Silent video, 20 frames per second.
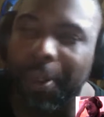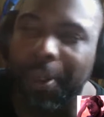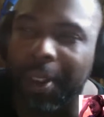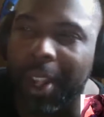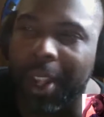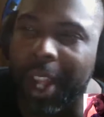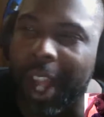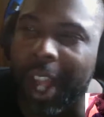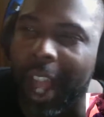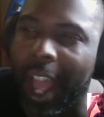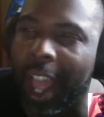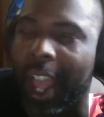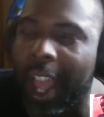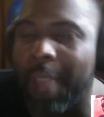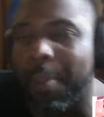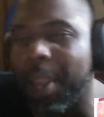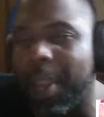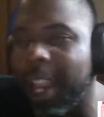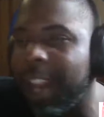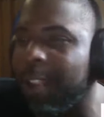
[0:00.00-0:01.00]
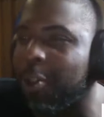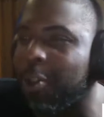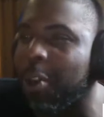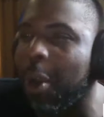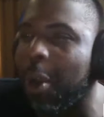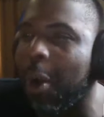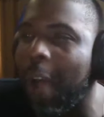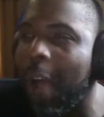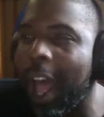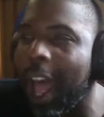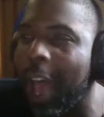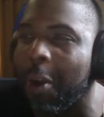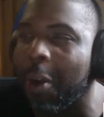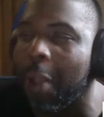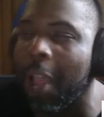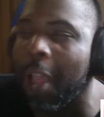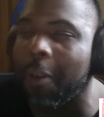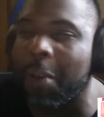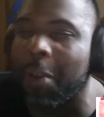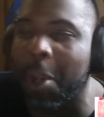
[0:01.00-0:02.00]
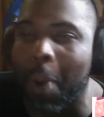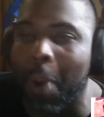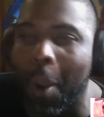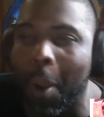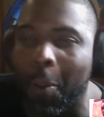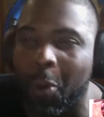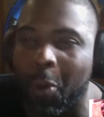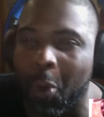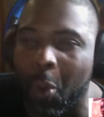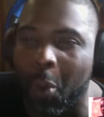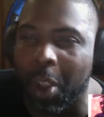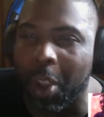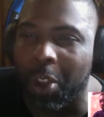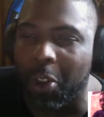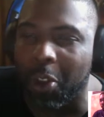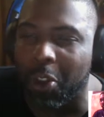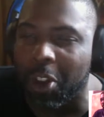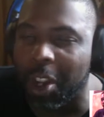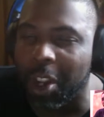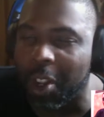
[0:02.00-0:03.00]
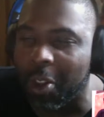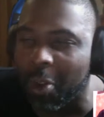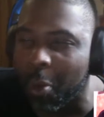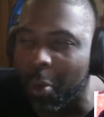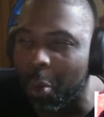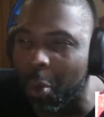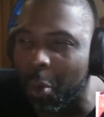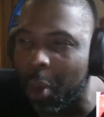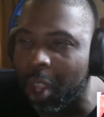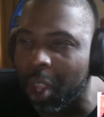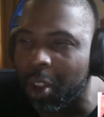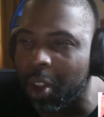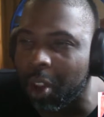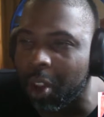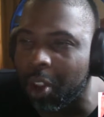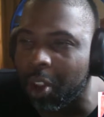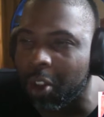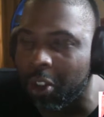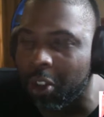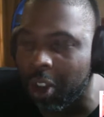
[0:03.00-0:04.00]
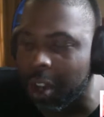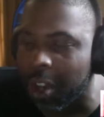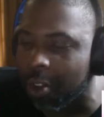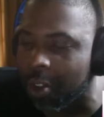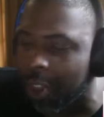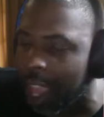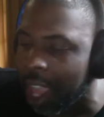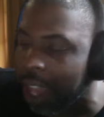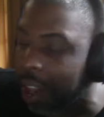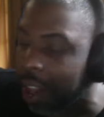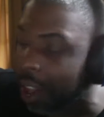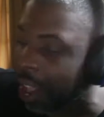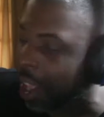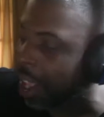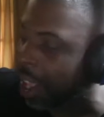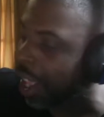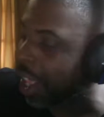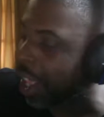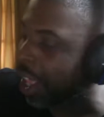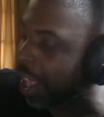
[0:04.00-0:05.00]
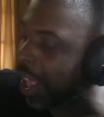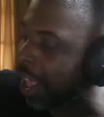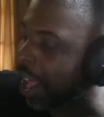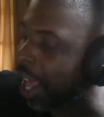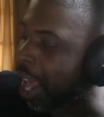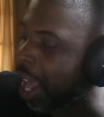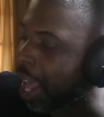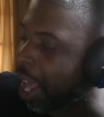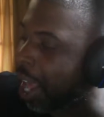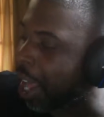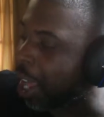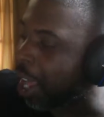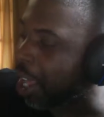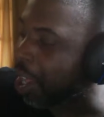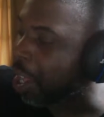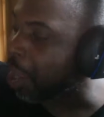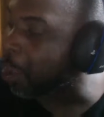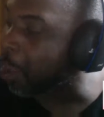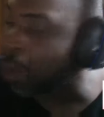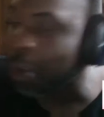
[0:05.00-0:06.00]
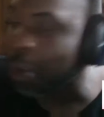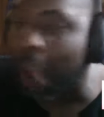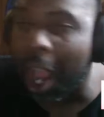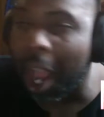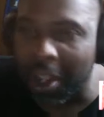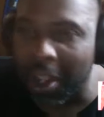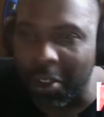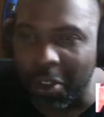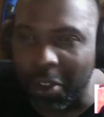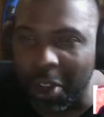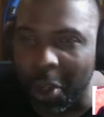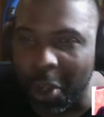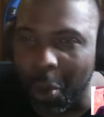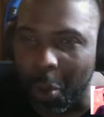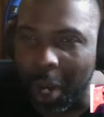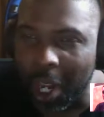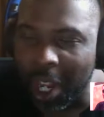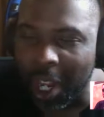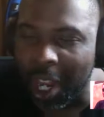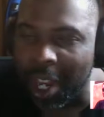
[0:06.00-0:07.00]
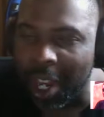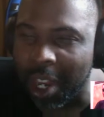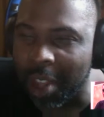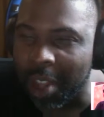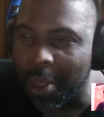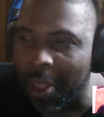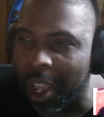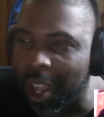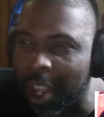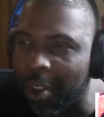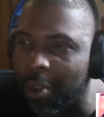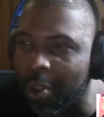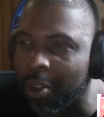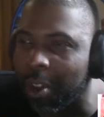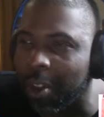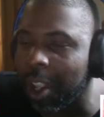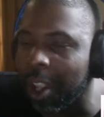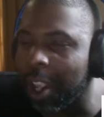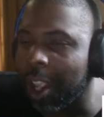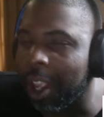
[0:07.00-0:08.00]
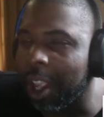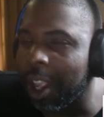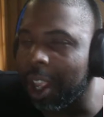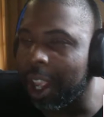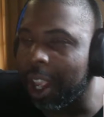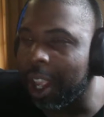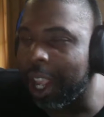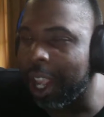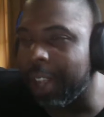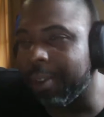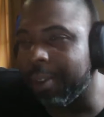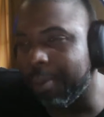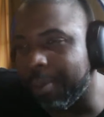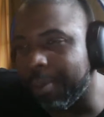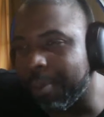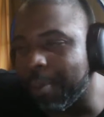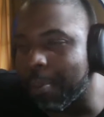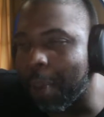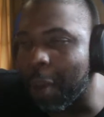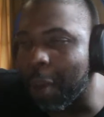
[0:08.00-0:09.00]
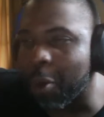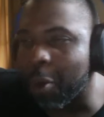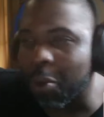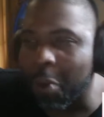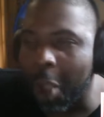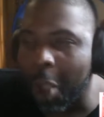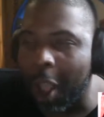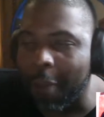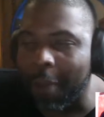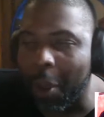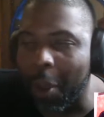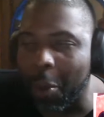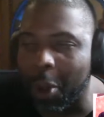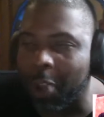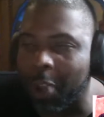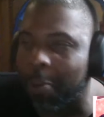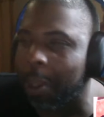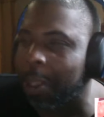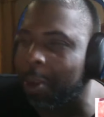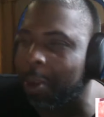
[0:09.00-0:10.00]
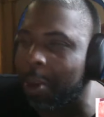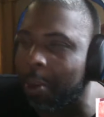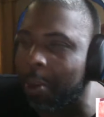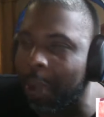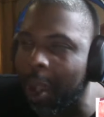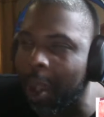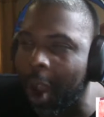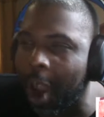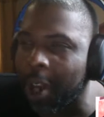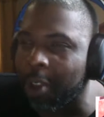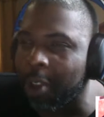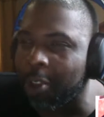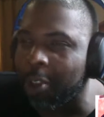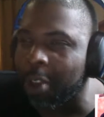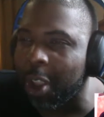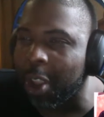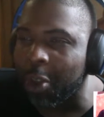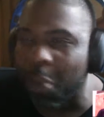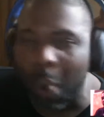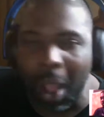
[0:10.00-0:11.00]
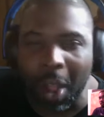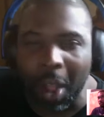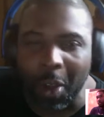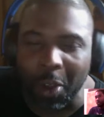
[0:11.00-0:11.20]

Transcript: I mean, so I don't have any problems with what Yoshida said. He was honest in the way that he did things. And Microsoft, I would expect them to be honest as well.